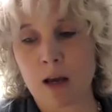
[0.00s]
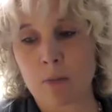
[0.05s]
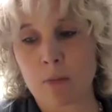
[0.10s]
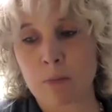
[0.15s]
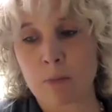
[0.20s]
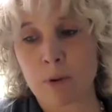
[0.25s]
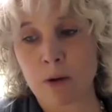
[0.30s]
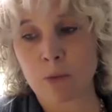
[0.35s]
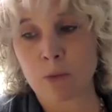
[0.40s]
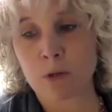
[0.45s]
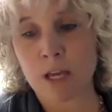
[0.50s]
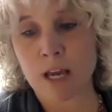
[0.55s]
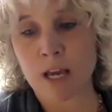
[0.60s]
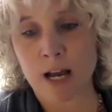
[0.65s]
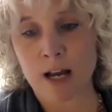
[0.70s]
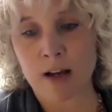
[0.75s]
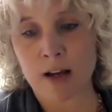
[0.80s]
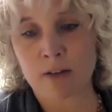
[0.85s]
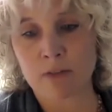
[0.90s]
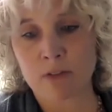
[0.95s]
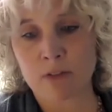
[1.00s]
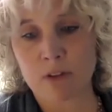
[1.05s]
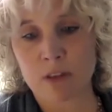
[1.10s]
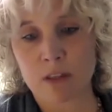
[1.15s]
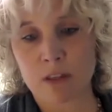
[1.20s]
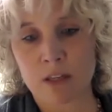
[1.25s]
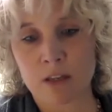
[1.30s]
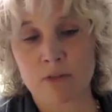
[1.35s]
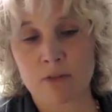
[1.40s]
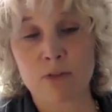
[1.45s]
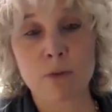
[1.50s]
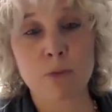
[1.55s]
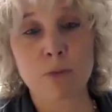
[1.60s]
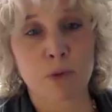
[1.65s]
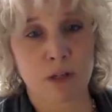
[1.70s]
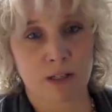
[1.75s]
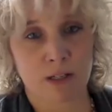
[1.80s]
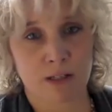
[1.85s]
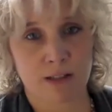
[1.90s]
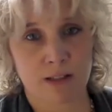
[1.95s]
But we have the
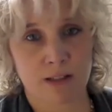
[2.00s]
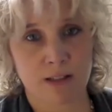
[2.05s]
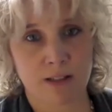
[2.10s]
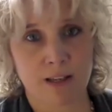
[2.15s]
footprint,